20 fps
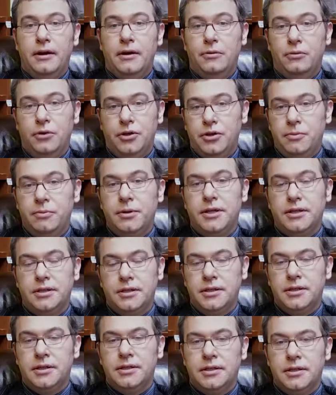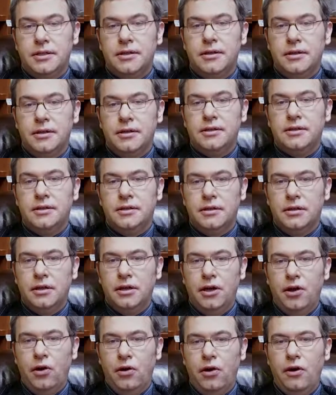which means
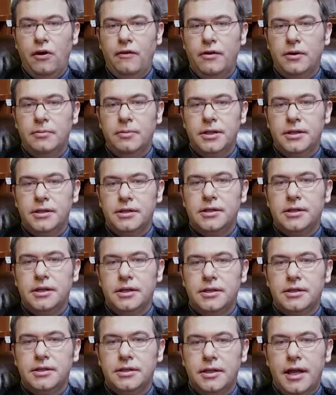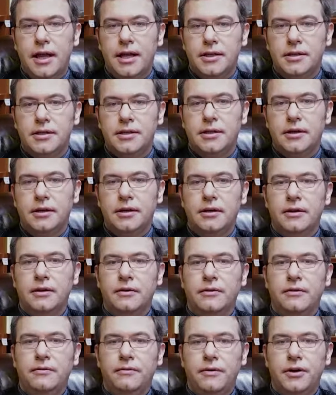government and state
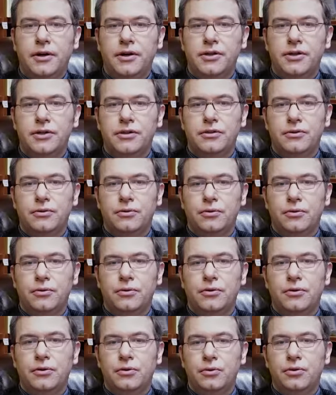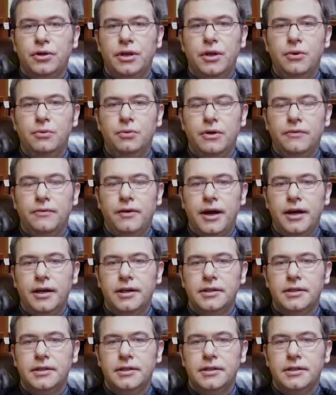functions to deal with
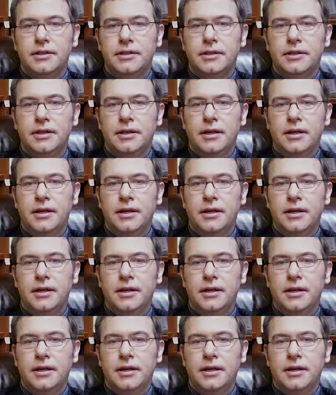finance.